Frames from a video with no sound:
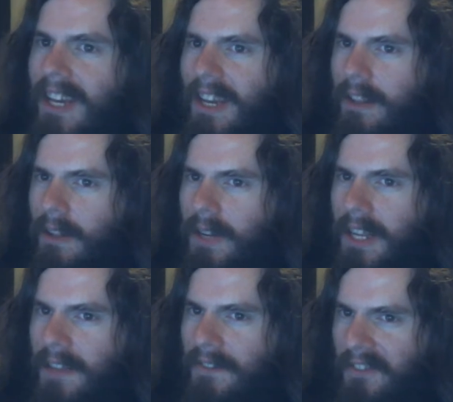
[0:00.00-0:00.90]

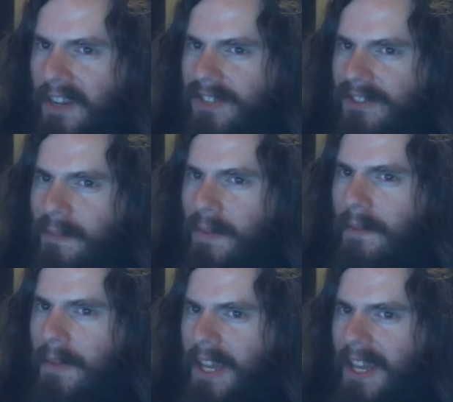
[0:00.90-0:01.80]
including the fringe
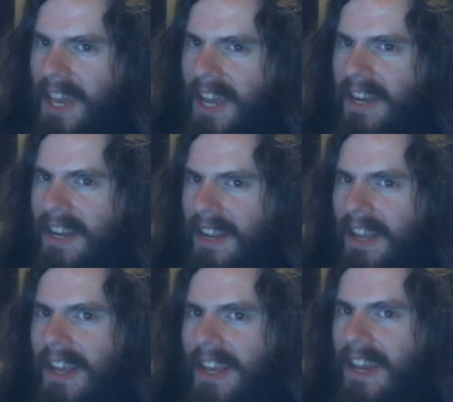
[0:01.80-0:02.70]
Republican candidate
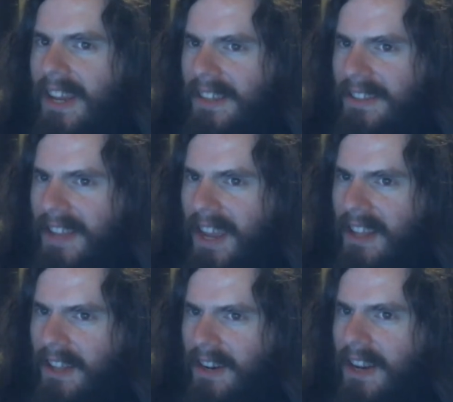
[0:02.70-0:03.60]
Kandiss
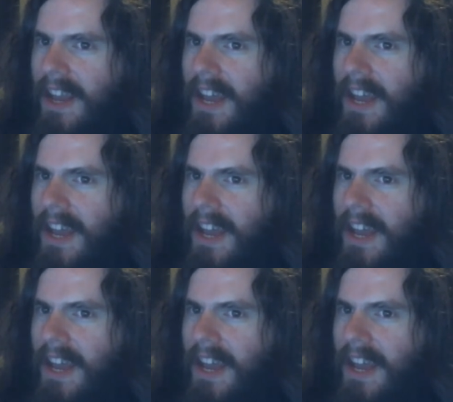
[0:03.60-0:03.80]
Taylor,